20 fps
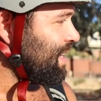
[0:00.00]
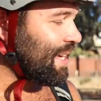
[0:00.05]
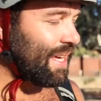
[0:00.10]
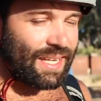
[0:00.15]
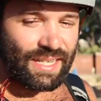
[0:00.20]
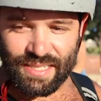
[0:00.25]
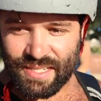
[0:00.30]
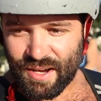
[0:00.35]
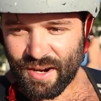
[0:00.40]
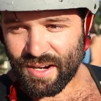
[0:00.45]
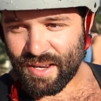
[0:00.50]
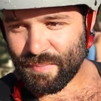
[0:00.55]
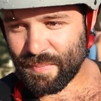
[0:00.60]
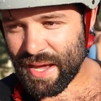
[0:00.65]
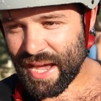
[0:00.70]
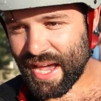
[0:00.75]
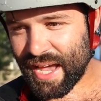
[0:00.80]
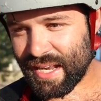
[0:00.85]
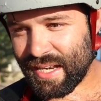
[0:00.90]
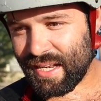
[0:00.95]
But it started
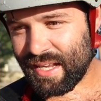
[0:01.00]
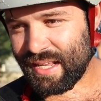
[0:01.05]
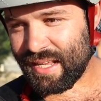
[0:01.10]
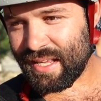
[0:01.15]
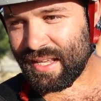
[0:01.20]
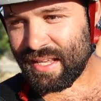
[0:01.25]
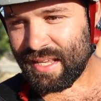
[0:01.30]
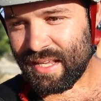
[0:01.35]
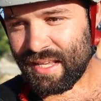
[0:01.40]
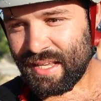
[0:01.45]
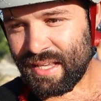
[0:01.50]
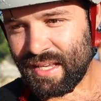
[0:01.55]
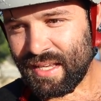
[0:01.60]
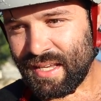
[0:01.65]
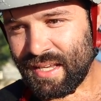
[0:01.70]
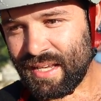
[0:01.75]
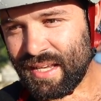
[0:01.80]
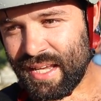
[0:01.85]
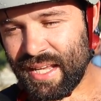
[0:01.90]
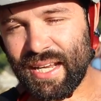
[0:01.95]
bad,
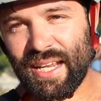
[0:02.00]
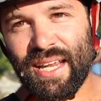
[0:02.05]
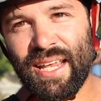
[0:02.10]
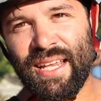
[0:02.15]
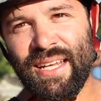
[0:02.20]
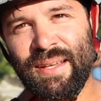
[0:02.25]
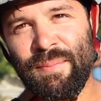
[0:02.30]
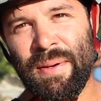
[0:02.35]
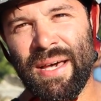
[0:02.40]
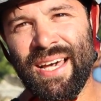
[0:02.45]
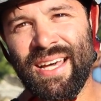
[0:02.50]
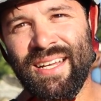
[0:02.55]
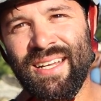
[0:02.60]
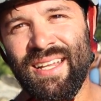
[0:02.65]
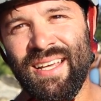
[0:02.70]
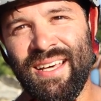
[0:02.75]
and it ended bad.